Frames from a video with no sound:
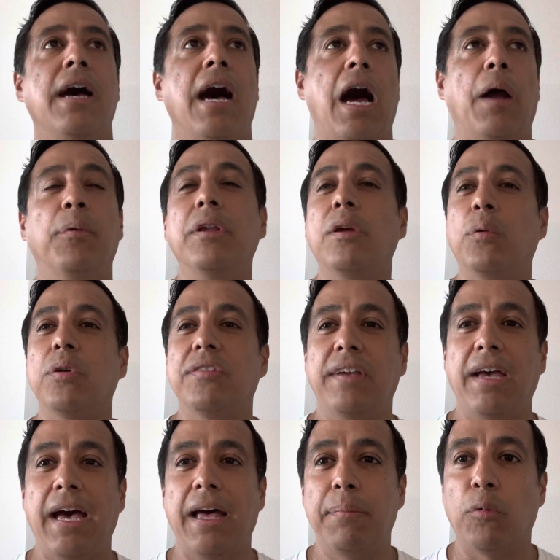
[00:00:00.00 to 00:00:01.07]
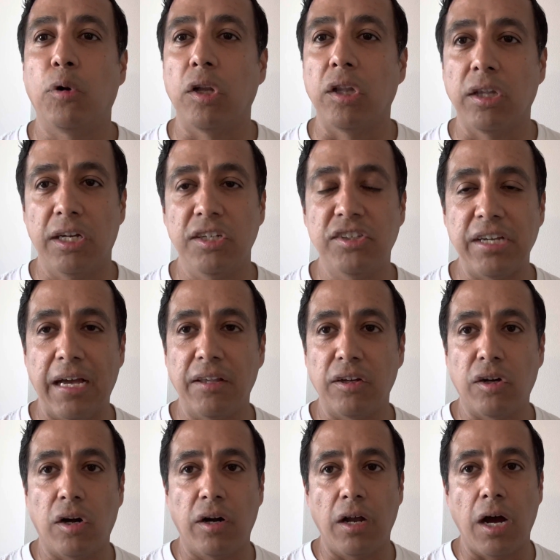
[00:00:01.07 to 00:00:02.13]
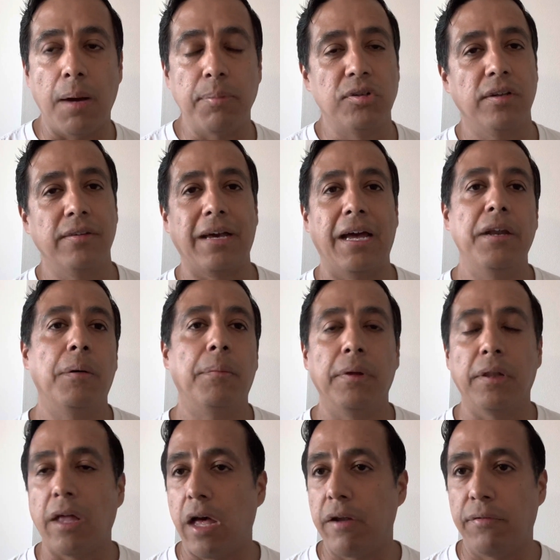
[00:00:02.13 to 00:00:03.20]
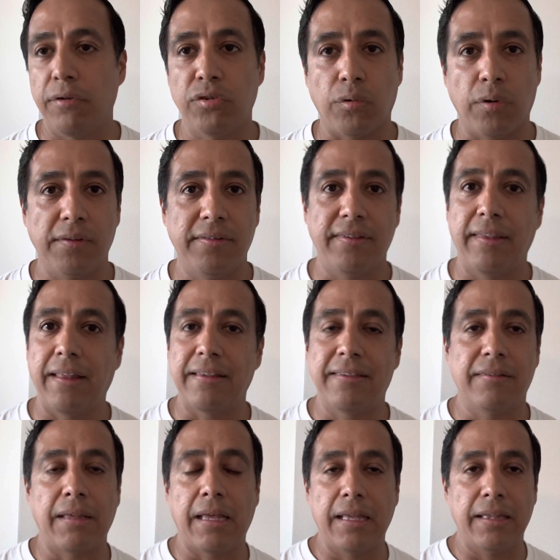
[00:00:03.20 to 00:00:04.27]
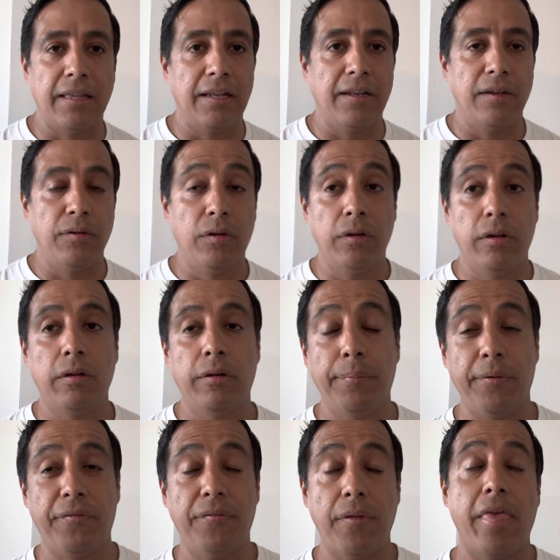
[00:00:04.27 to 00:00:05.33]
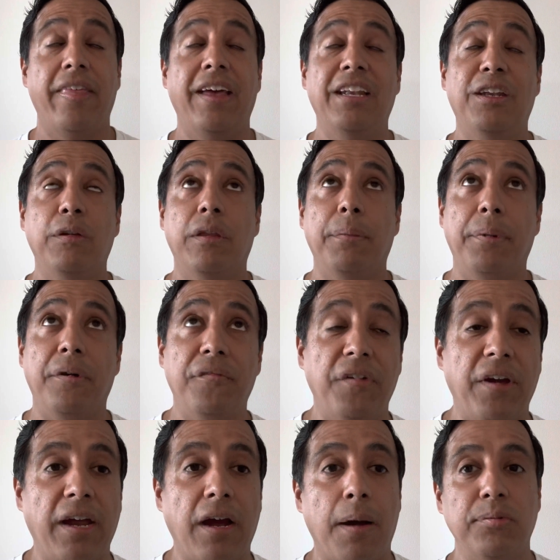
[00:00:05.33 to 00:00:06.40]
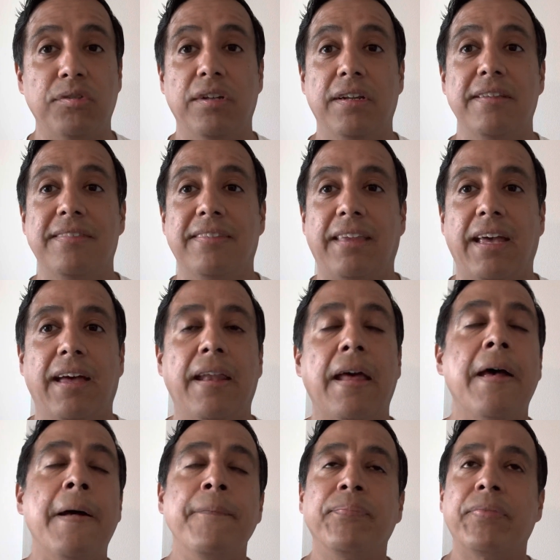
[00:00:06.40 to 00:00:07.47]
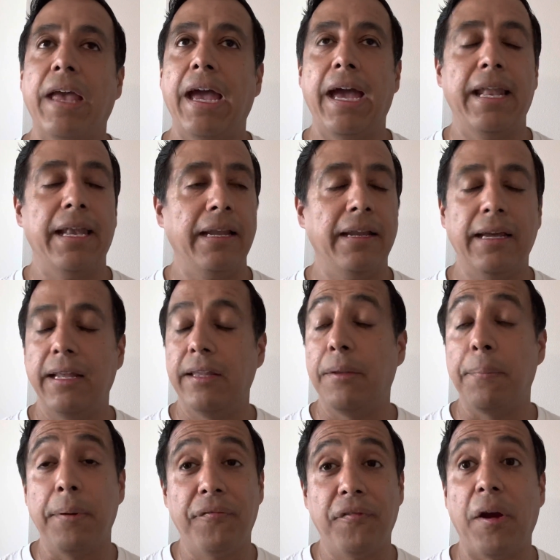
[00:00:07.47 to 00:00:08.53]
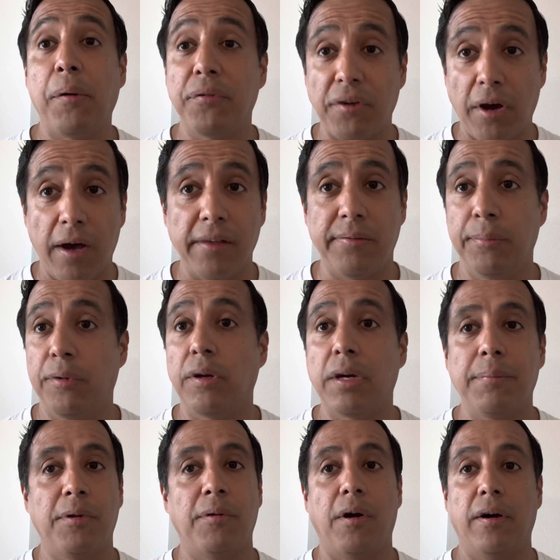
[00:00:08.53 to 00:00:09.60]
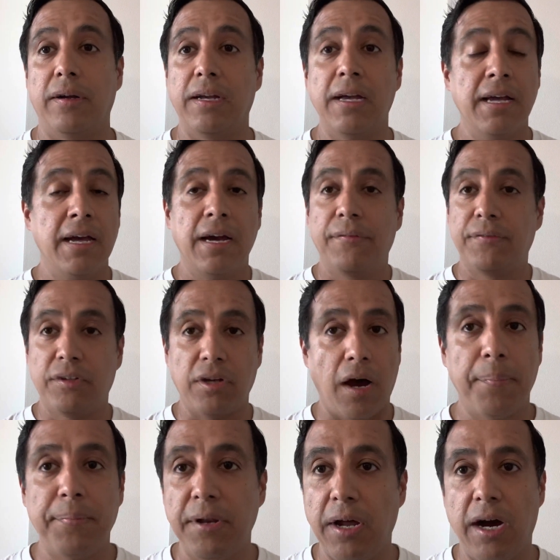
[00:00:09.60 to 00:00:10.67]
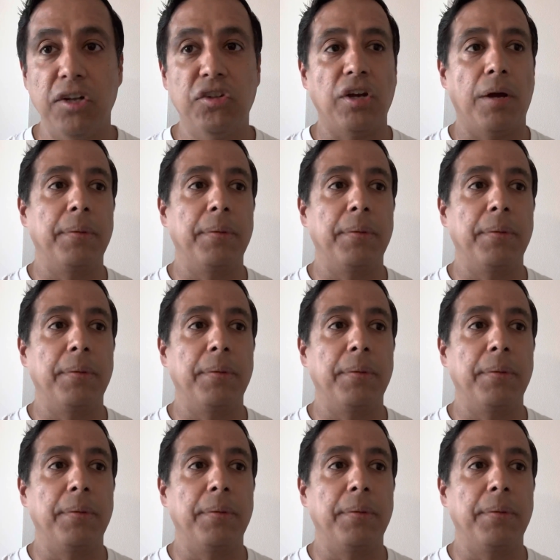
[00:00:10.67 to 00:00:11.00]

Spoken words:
I really wish they had more lunch a la carte options. I know a lot of resorts they do the buffet option instead, and the buffet was awesome. Don't get me wrong, top notch.